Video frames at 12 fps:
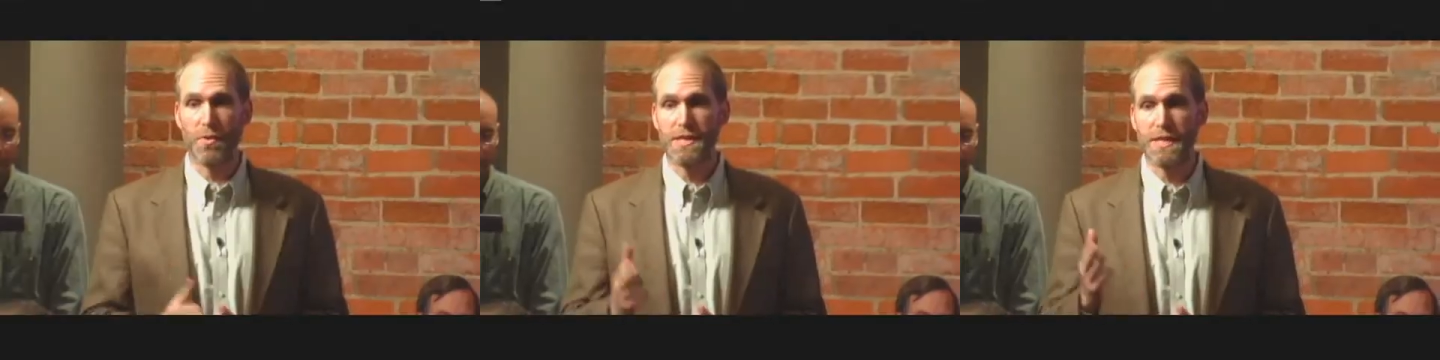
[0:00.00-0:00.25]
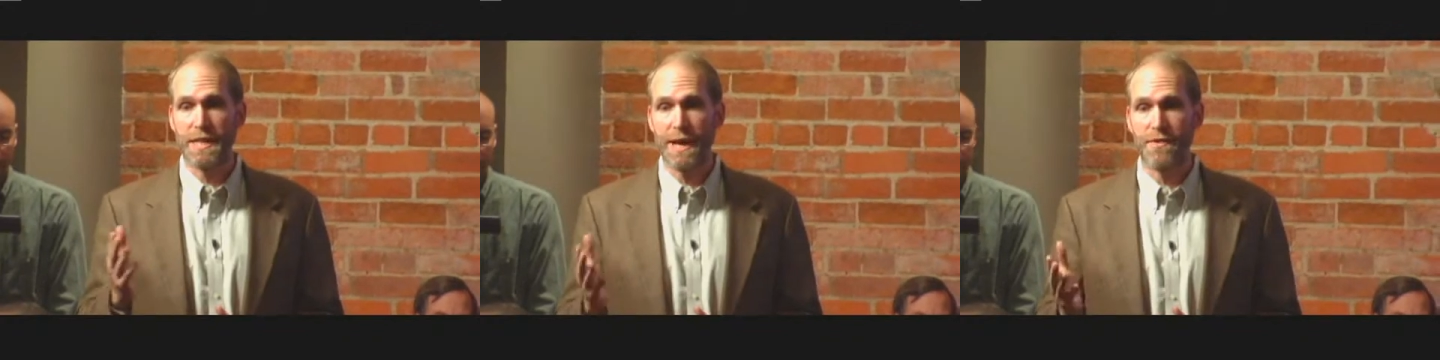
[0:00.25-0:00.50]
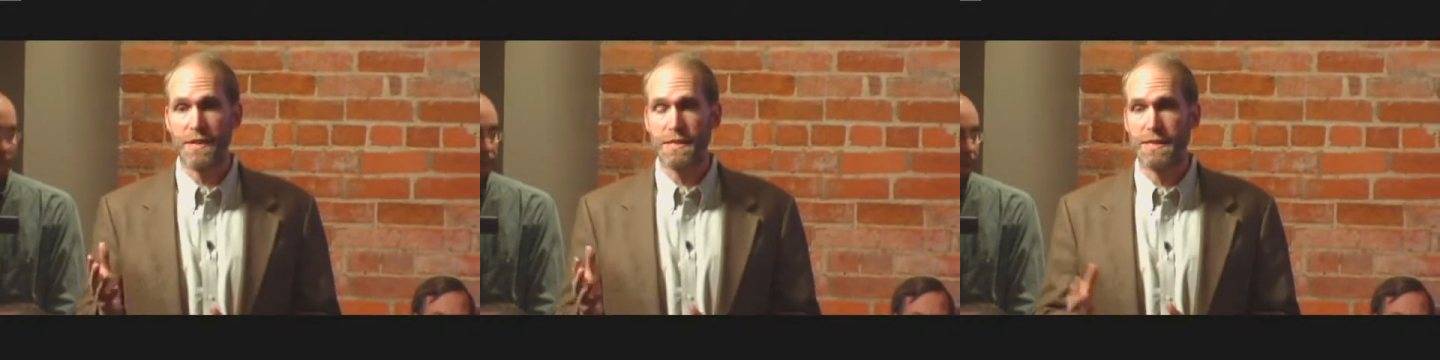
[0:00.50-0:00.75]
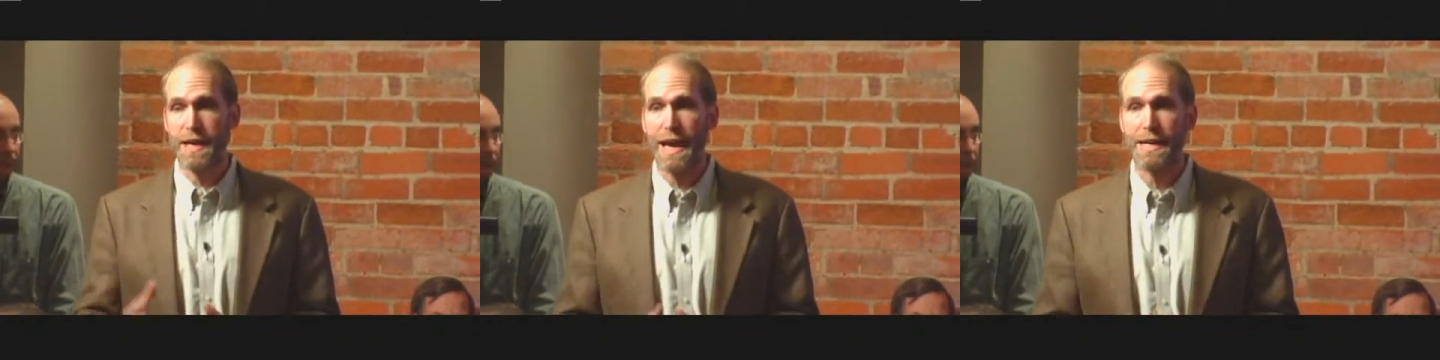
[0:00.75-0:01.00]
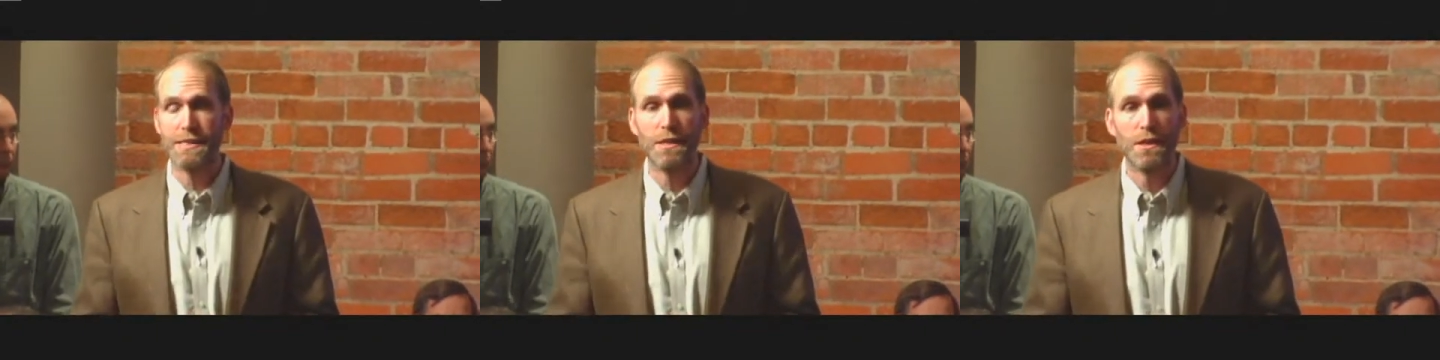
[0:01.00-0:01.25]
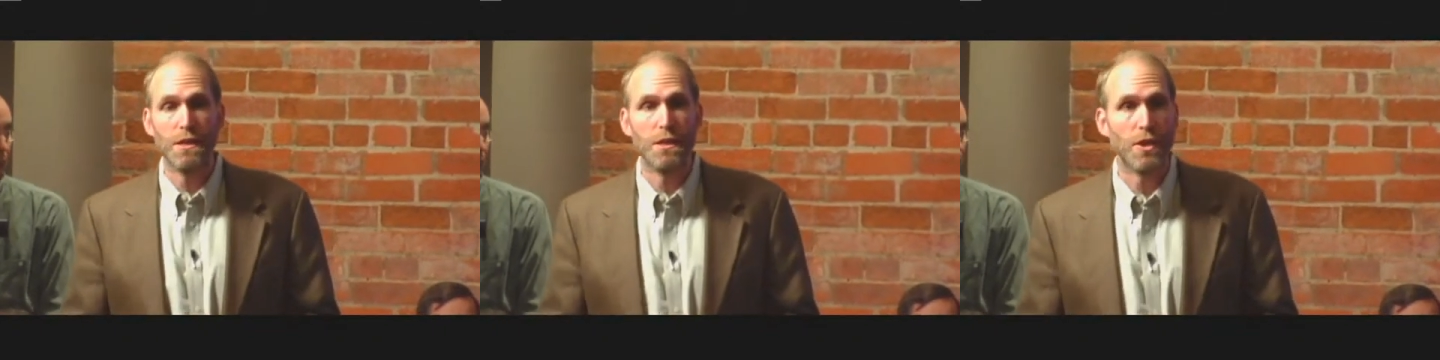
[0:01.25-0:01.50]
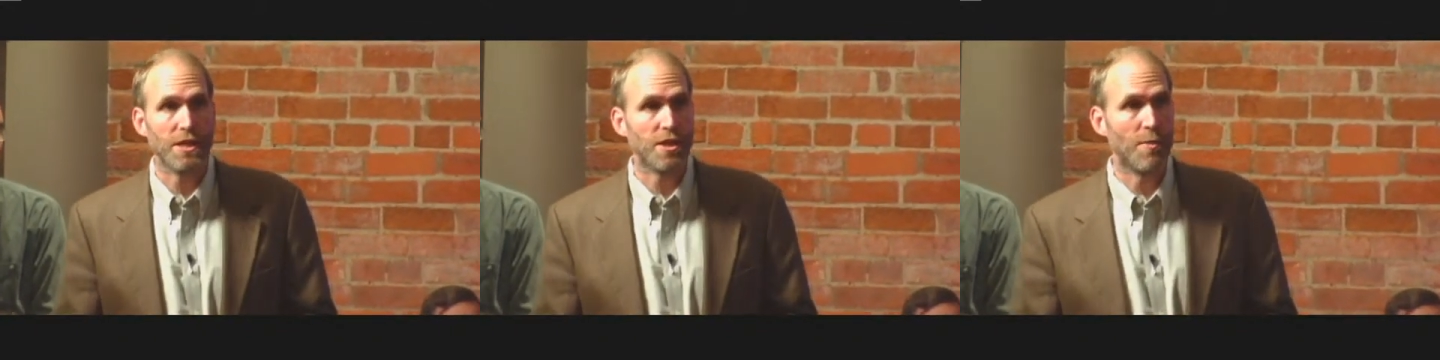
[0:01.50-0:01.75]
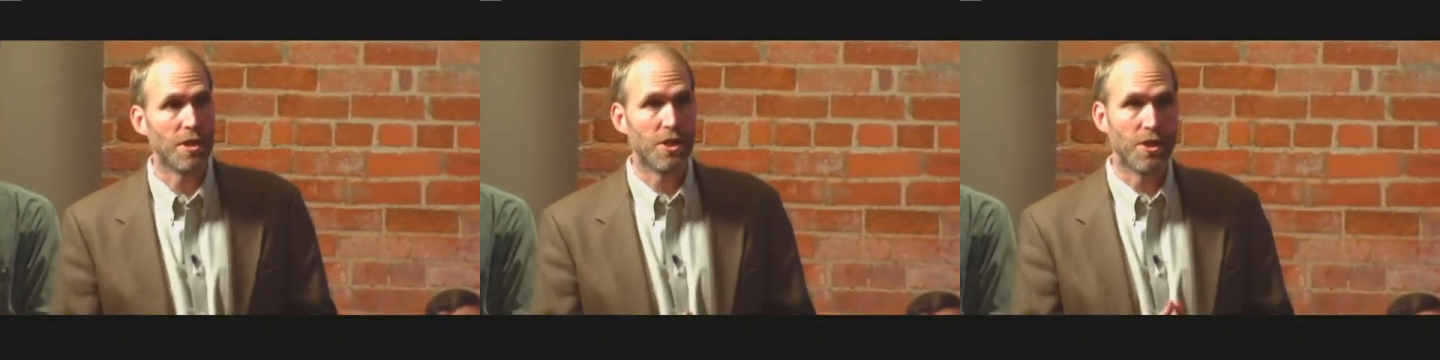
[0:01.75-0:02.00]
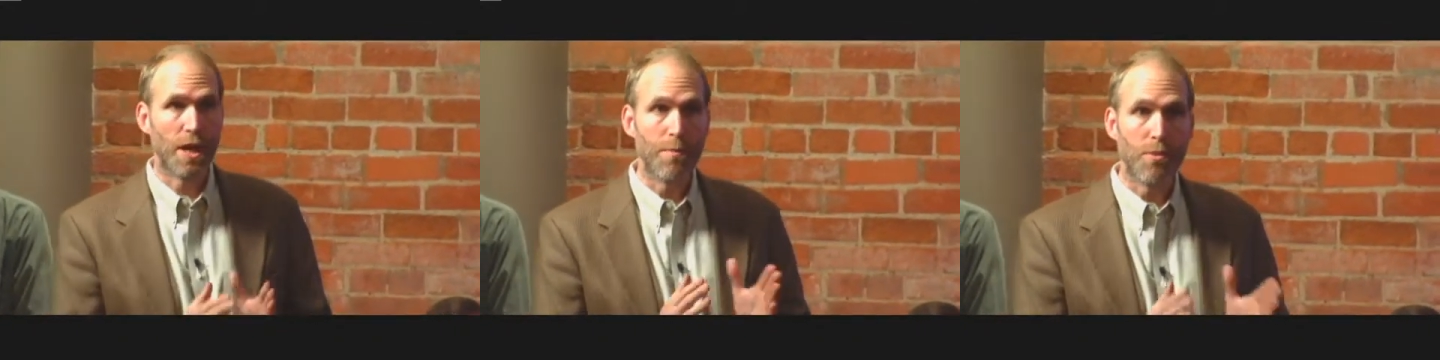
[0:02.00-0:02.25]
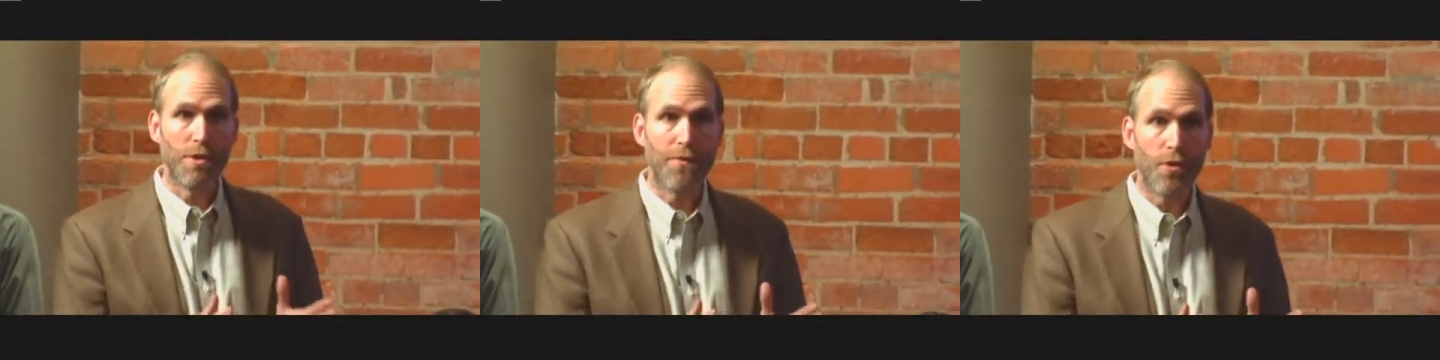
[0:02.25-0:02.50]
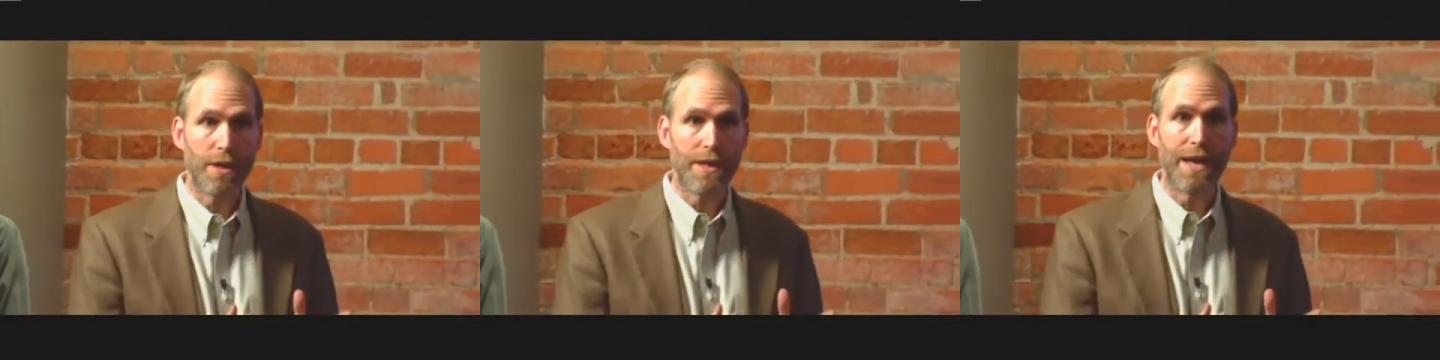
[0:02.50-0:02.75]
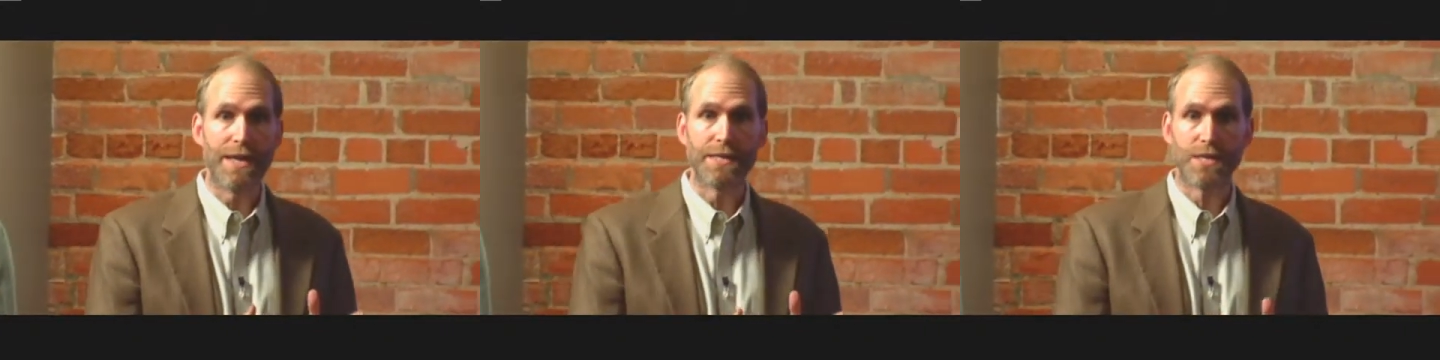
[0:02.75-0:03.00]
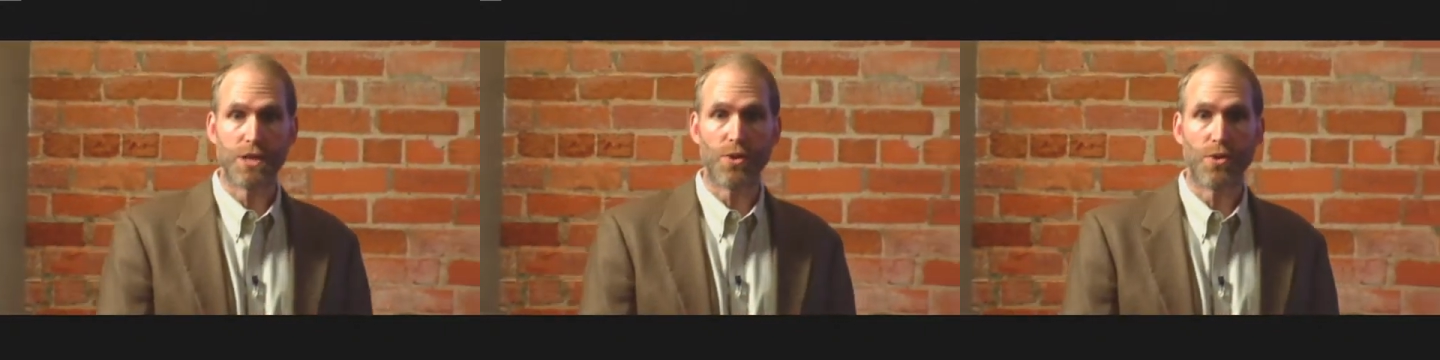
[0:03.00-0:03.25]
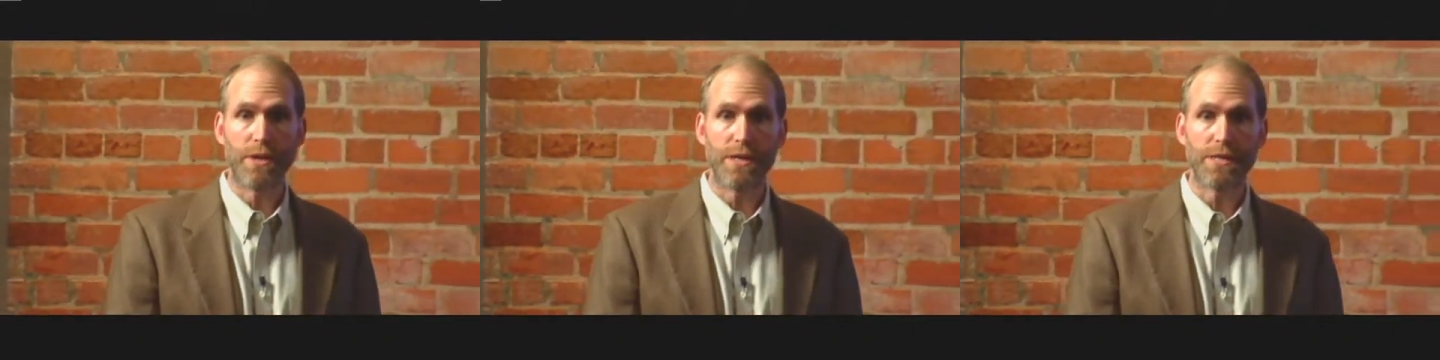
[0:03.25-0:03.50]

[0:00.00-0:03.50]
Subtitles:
community members, held in everything from science museums to